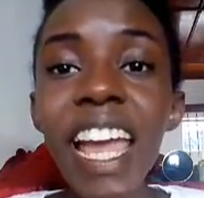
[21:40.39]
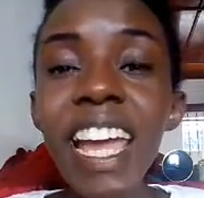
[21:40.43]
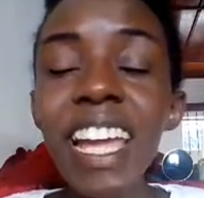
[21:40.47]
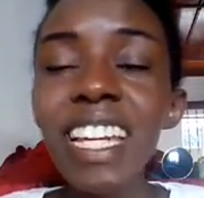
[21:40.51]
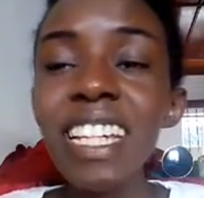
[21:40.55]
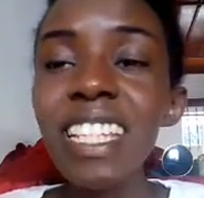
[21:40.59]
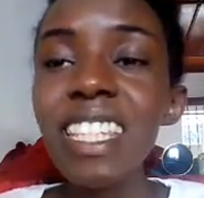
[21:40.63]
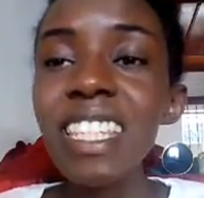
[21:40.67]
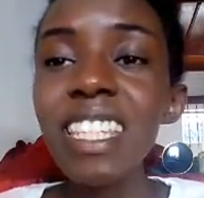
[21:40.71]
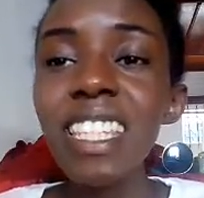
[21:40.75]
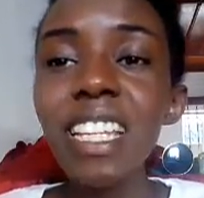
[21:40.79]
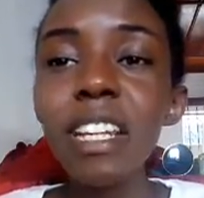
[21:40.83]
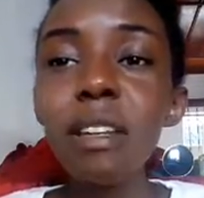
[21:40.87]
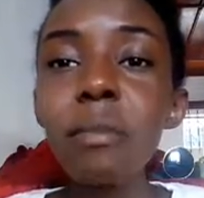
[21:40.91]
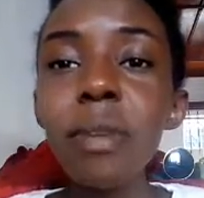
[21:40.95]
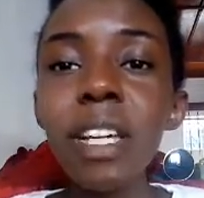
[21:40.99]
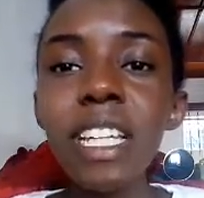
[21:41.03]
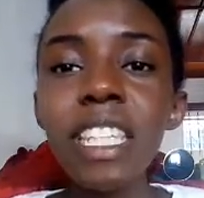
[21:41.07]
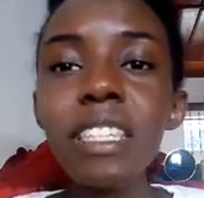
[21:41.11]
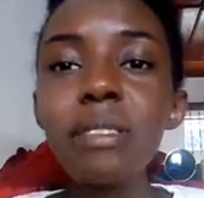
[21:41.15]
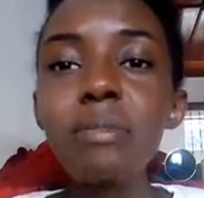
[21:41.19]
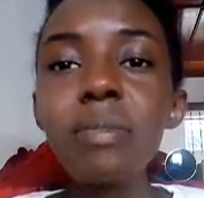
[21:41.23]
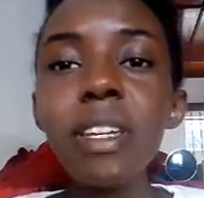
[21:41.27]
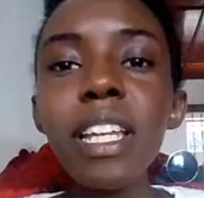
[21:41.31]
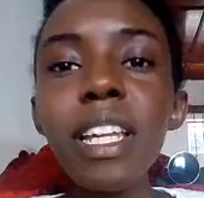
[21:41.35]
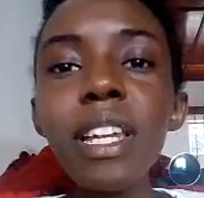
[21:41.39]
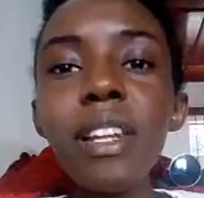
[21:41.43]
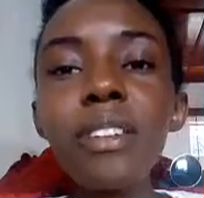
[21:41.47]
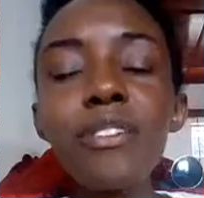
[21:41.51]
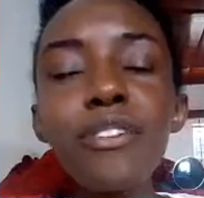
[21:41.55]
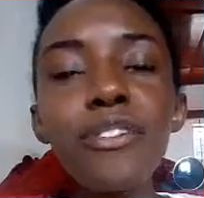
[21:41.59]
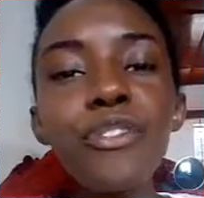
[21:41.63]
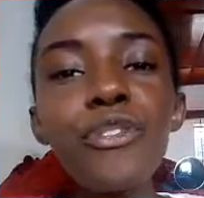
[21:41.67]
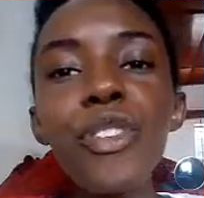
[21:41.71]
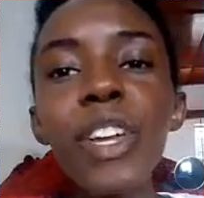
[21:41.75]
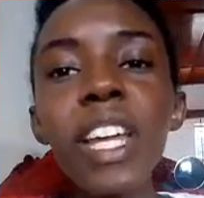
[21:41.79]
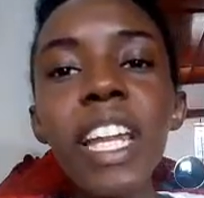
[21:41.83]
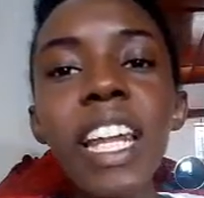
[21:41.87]
It still makes me
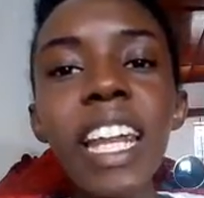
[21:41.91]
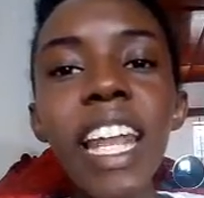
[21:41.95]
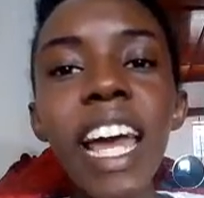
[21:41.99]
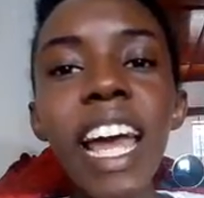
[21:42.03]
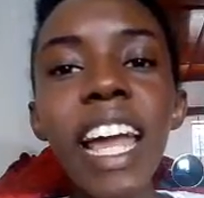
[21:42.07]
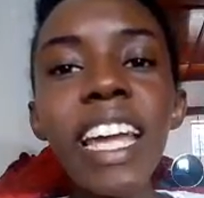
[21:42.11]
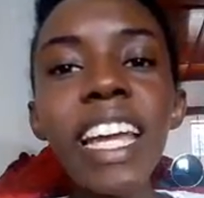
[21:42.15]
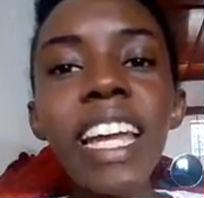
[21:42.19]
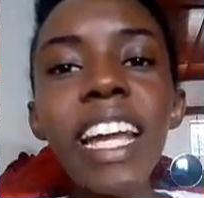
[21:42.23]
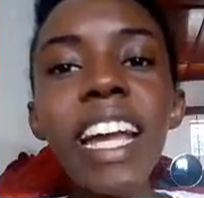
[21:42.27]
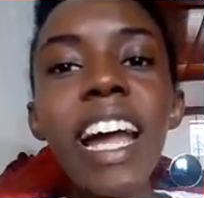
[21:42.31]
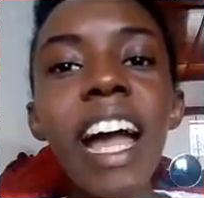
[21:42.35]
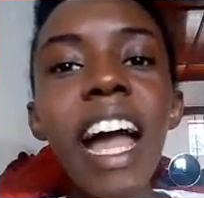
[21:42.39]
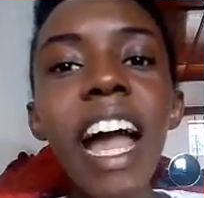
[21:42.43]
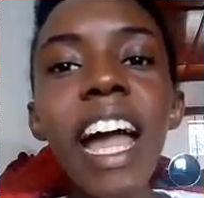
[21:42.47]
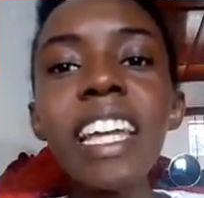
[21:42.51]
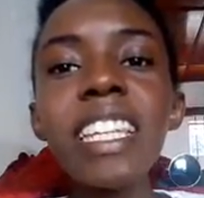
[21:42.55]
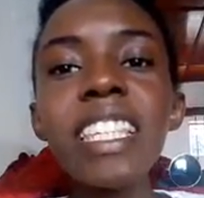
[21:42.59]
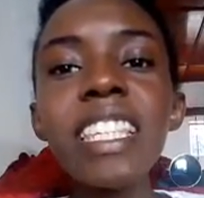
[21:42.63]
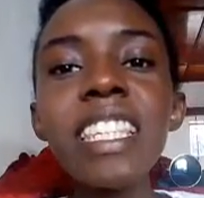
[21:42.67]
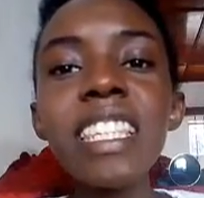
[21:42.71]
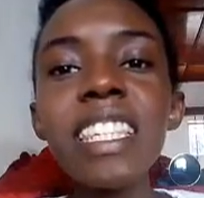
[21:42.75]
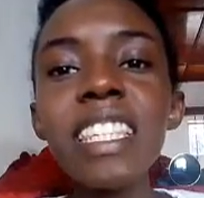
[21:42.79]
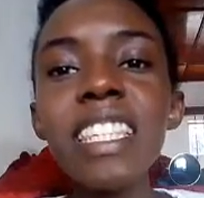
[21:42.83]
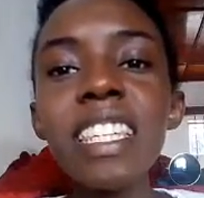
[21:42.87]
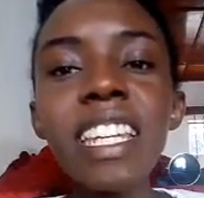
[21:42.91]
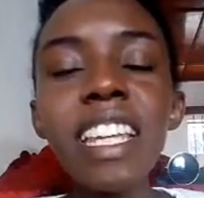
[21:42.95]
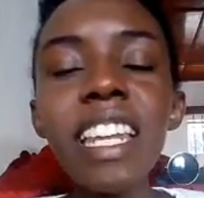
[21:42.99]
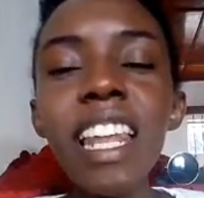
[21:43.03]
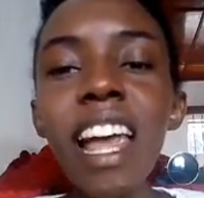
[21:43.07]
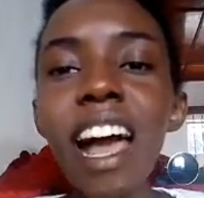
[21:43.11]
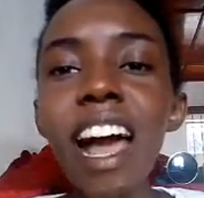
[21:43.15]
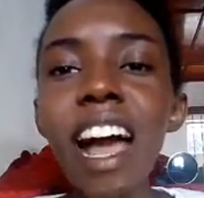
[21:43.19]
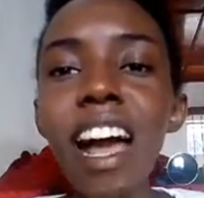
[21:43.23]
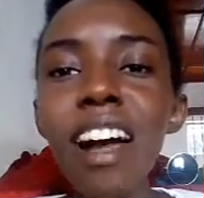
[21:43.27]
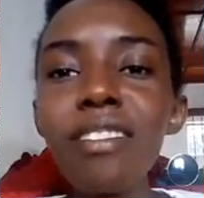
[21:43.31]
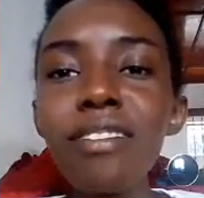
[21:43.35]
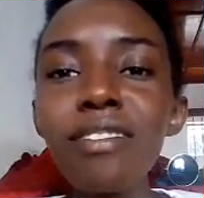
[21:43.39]
feel like I still
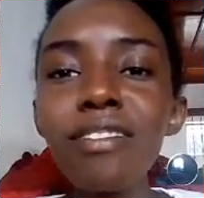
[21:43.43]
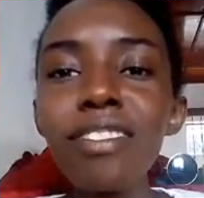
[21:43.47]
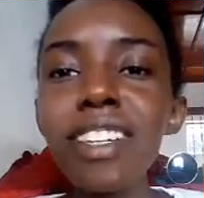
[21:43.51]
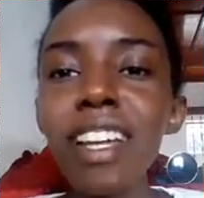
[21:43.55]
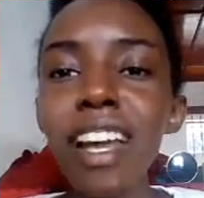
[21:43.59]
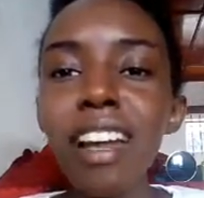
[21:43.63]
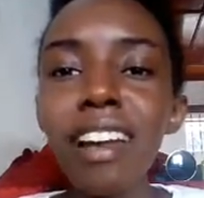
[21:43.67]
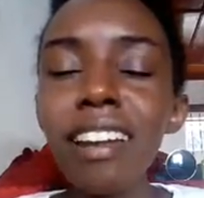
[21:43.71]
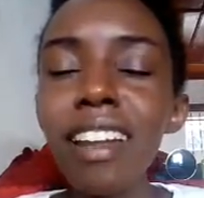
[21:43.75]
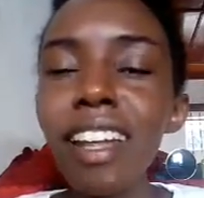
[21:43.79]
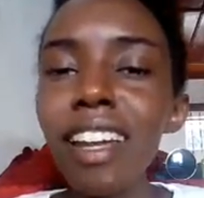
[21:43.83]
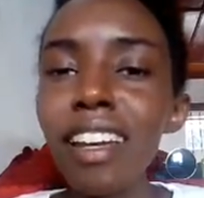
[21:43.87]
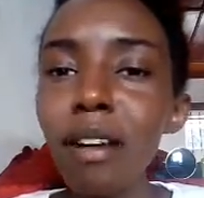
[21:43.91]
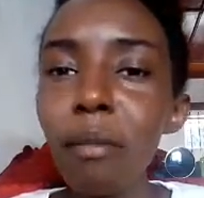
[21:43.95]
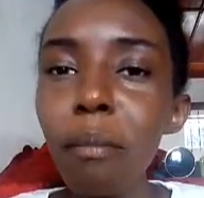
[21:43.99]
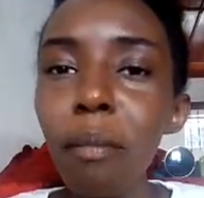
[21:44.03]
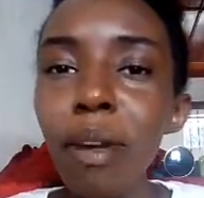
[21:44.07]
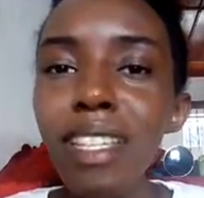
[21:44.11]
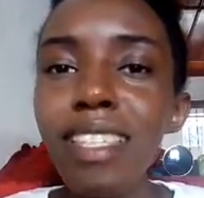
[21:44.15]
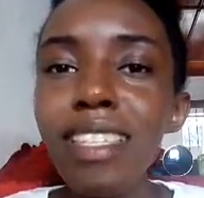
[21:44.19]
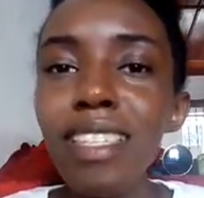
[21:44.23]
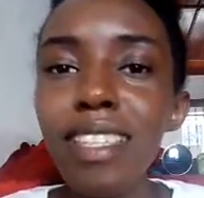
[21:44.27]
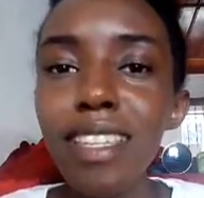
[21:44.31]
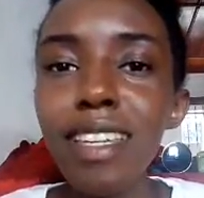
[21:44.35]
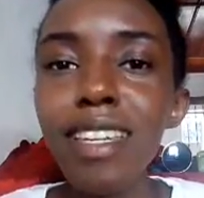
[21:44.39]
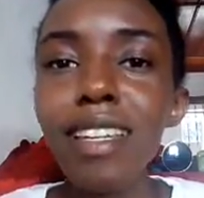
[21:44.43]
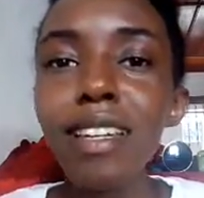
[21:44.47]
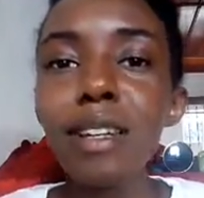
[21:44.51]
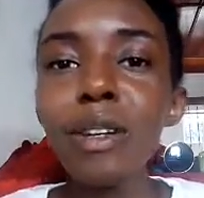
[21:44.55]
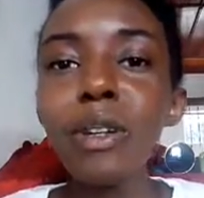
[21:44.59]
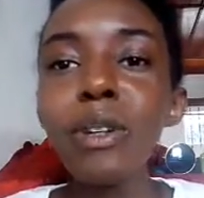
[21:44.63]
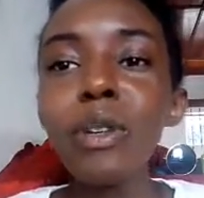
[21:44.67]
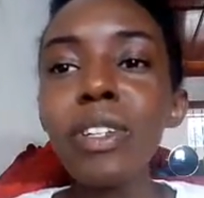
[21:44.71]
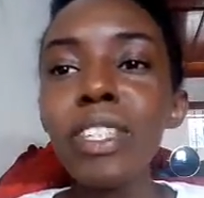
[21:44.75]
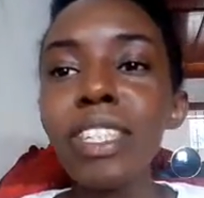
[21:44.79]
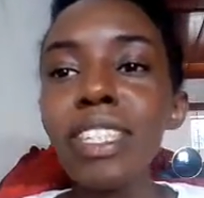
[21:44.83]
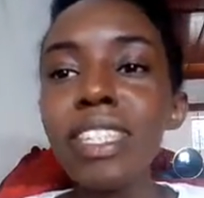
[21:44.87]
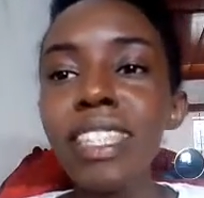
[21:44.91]
have, like, my skin
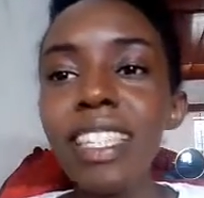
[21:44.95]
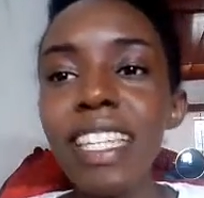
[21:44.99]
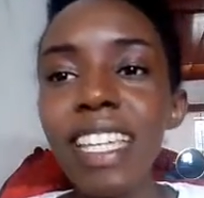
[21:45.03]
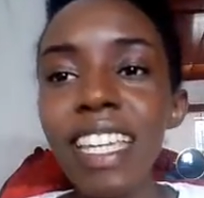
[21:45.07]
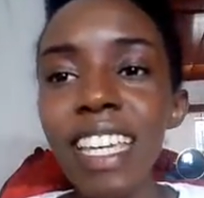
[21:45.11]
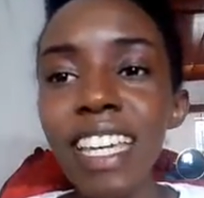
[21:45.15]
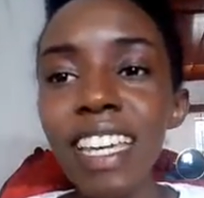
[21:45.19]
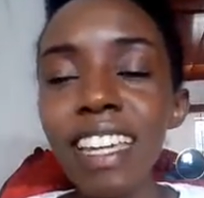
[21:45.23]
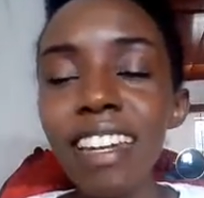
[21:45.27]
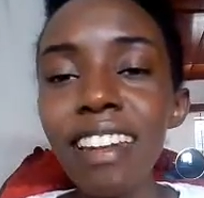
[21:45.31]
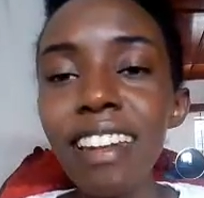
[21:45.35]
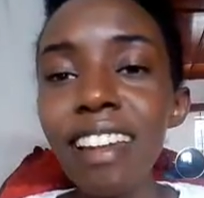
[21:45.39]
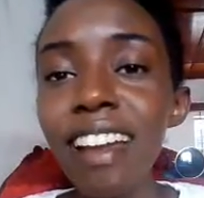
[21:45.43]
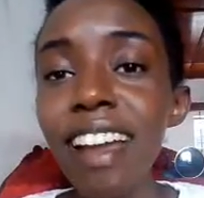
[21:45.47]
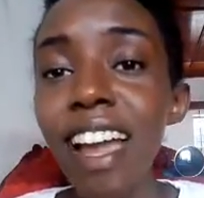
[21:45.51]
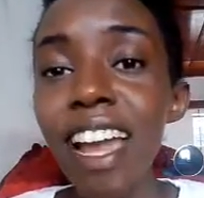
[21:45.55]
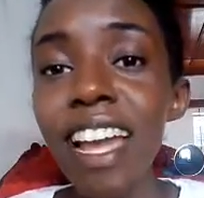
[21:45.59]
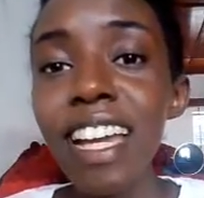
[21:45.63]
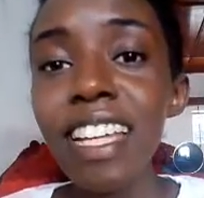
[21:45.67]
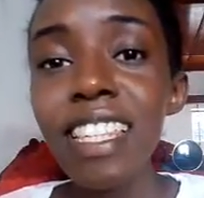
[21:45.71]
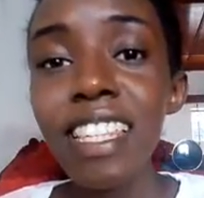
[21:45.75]
looks skin.